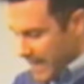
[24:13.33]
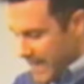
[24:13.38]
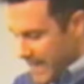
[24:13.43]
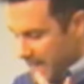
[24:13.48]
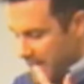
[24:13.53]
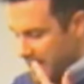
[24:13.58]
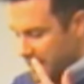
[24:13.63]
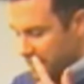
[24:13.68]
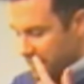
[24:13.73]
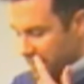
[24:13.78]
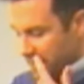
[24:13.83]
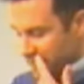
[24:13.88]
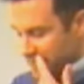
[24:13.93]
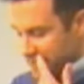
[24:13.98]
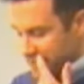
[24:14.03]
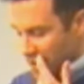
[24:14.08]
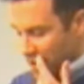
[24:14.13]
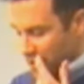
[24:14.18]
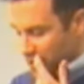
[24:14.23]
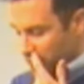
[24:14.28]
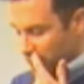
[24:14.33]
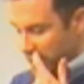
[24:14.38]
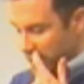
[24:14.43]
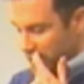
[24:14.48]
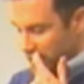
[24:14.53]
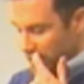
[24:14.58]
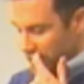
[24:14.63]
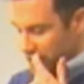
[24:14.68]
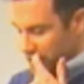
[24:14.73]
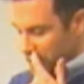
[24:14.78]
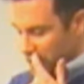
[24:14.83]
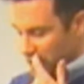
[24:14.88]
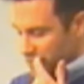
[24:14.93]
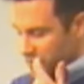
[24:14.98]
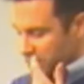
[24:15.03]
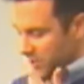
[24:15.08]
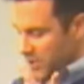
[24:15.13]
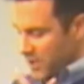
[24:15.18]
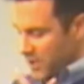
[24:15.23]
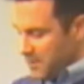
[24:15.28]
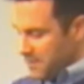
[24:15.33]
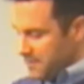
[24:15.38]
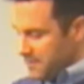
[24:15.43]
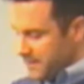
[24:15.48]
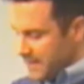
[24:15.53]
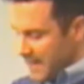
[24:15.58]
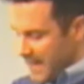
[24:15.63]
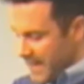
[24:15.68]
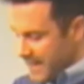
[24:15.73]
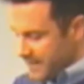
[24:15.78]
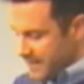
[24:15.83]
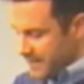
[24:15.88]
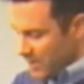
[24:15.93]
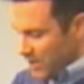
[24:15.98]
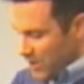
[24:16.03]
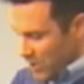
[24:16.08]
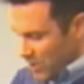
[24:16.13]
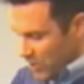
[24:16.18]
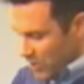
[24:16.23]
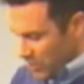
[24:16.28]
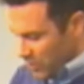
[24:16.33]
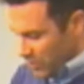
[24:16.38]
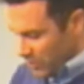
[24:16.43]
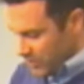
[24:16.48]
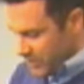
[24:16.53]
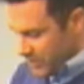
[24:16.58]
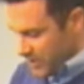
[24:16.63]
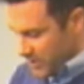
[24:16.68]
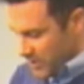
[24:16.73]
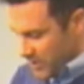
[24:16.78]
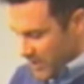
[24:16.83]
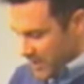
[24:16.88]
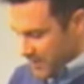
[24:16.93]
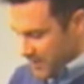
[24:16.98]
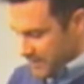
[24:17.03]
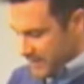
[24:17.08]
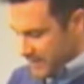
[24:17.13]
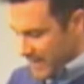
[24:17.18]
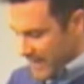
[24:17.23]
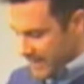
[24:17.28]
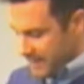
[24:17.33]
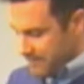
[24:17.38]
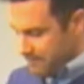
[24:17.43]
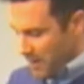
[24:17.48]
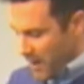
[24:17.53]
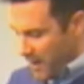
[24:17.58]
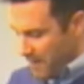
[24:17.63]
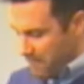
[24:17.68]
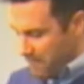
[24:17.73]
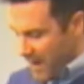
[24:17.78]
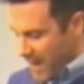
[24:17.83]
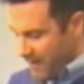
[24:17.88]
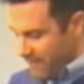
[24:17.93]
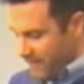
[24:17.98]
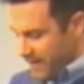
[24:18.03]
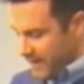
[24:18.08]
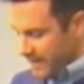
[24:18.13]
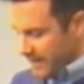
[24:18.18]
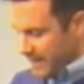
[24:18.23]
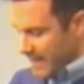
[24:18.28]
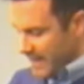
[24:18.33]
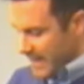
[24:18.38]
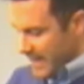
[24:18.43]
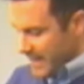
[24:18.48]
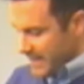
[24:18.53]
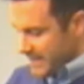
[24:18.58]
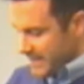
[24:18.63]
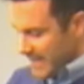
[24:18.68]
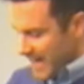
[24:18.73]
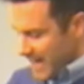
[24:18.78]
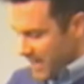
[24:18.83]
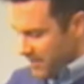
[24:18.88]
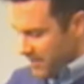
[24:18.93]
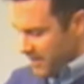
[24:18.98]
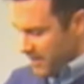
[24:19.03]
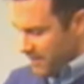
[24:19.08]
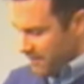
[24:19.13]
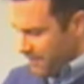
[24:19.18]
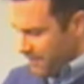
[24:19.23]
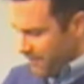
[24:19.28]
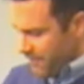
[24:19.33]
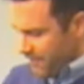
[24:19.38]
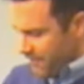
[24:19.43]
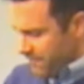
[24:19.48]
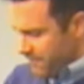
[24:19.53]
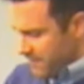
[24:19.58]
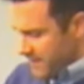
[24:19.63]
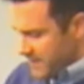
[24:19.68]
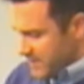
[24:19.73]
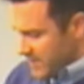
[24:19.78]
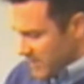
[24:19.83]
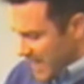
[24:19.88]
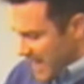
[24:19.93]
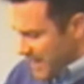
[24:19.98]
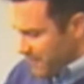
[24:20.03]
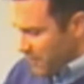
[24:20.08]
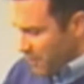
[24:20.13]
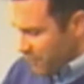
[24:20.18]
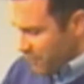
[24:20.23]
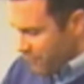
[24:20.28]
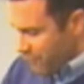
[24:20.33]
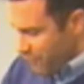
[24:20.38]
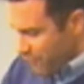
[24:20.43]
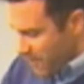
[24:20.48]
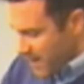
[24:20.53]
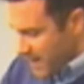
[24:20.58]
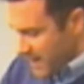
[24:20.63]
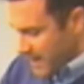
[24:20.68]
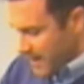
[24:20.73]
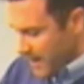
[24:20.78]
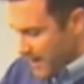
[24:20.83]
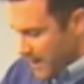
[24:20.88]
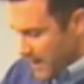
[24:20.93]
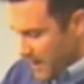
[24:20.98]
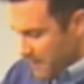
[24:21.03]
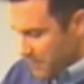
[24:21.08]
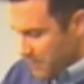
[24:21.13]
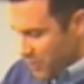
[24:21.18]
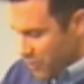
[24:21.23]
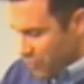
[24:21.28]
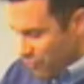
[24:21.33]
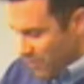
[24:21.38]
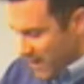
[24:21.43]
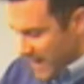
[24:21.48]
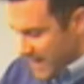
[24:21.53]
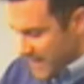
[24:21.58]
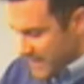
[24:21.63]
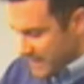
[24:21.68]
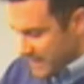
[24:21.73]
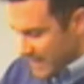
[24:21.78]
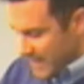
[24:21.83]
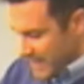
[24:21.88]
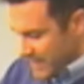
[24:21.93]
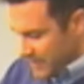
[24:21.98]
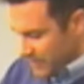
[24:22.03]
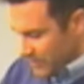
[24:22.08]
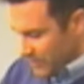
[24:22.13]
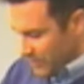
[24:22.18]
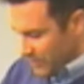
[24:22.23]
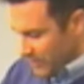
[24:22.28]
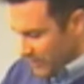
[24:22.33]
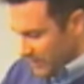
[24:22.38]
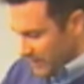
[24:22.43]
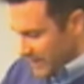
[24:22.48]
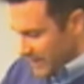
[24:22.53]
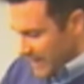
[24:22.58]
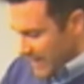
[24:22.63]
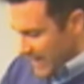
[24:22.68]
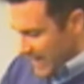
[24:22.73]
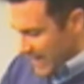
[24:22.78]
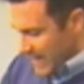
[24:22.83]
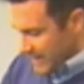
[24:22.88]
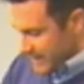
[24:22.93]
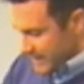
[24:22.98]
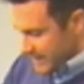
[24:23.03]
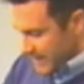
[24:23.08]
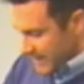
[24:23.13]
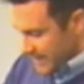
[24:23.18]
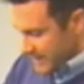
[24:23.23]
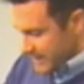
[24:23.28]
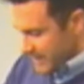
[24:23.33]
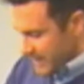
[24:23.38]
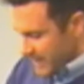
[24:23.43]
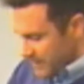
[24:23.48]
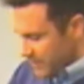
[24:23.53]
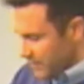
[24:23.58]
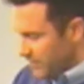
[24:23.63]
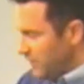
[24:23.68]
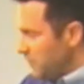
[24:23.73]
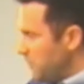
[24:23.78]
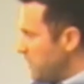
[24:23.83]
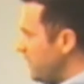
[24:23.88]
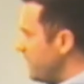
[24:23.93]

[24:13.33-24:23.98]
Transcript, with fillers: Here there is no Greek or Jew, circumcised or uncircumcised, barbarian, Scythian, f- slave or free, but Christ is all and is in all.